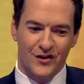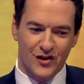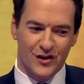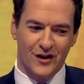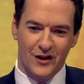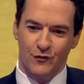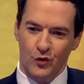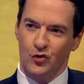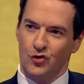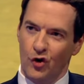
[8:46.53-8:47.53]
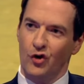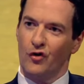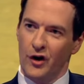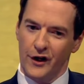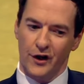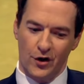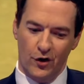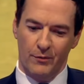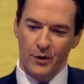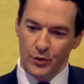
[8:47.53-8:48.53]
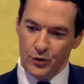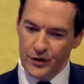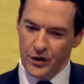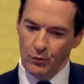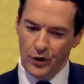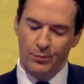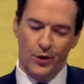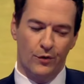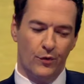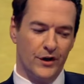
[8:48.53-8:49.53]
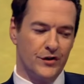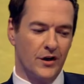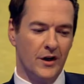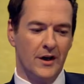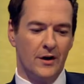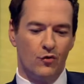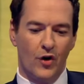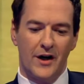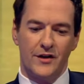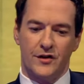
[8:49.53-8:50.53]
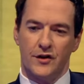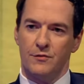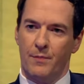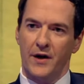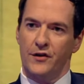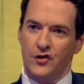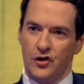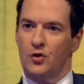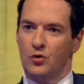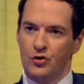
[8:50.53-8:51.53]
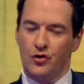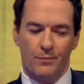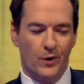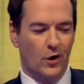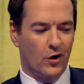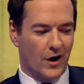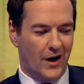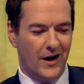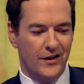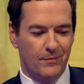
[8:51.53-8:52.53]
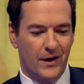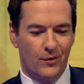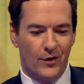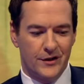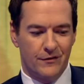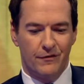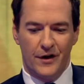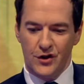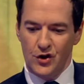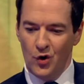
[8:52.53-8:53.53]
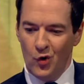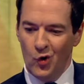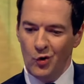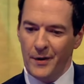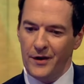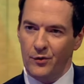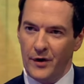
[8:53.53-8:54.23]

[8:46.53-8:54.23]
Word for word: a successful, strong, growing economy, which we don't want to put at risk, rises by the so-called triple lock, either by the rate of inflation or by mm. the hmm.